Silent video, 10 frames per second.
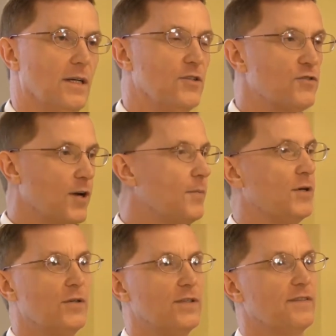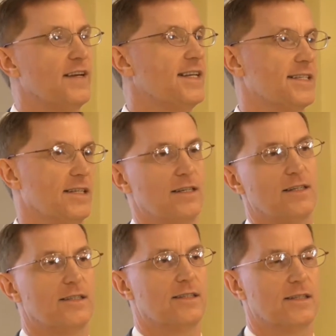and drop all the
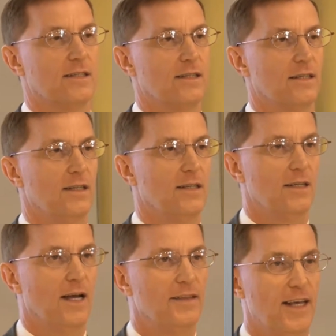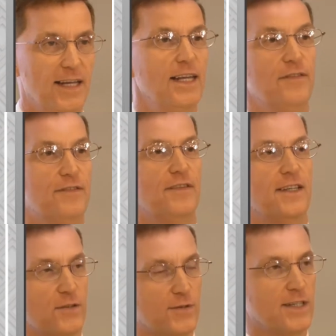facades. And then if,
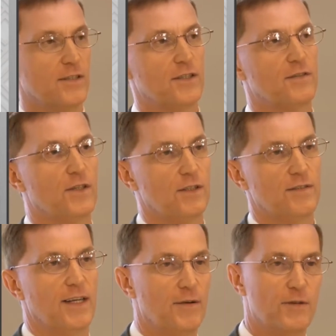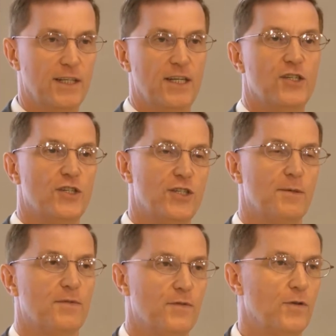as a result of all of that,
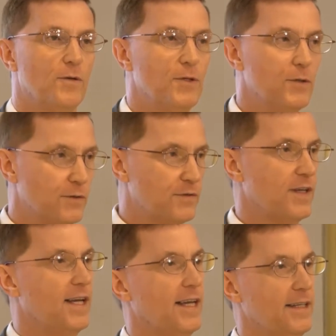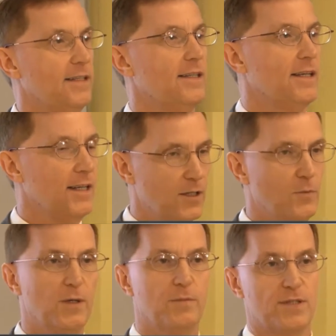relationships form, you will find
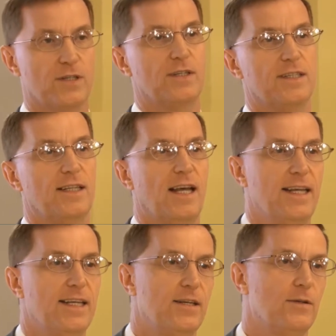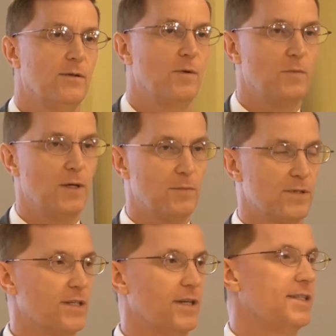that people start to like you. And when people
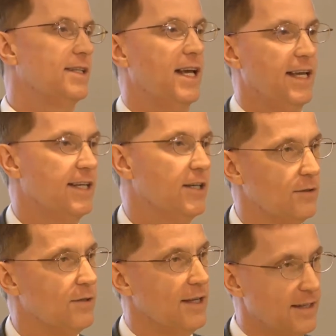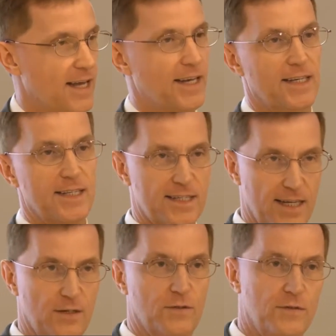start to like you, that in
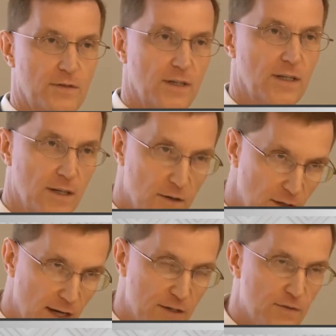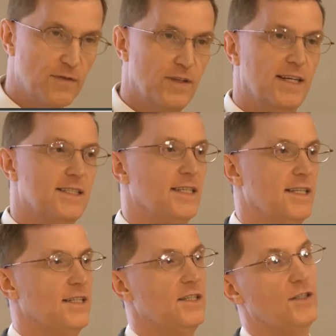itself is reflected
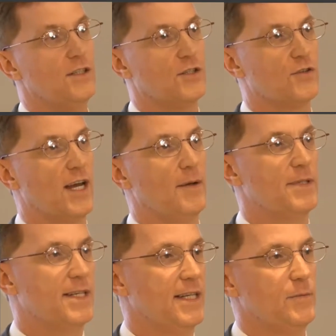in the tribe as that